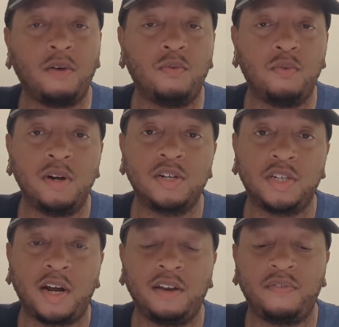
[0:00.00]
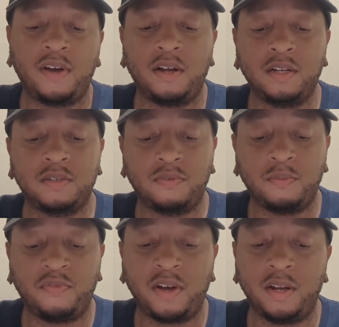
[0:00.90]
get our one shiny Phalanx
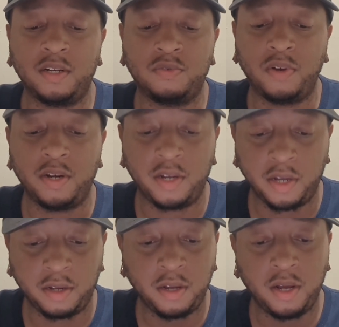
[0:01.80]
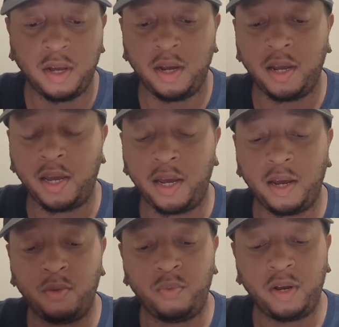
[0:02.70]
from Phalanx Raid Day,
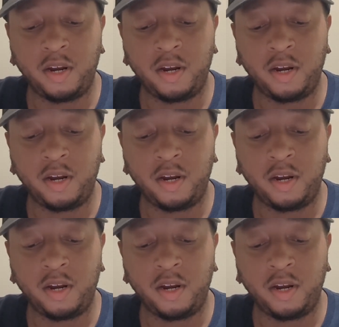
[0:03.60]
and